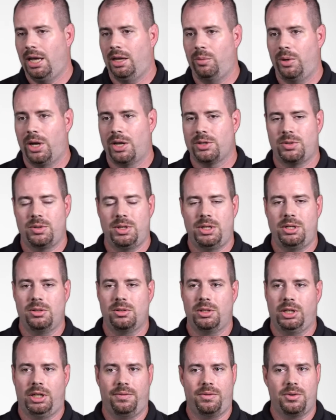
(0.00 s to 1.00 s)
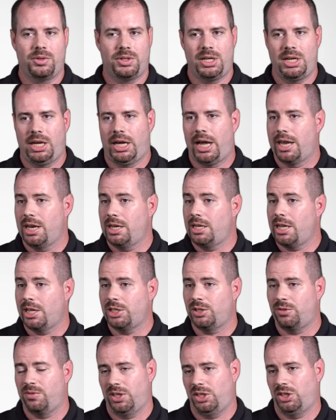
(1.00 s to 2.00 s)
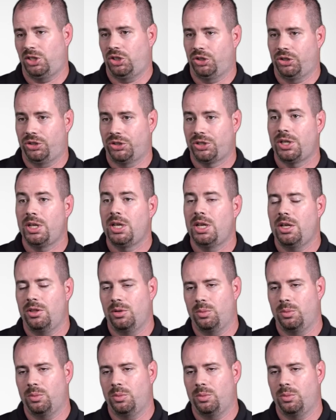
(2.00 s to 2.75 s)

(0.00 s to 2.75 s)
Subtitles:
And we also need to look if there's any kind of test fixtures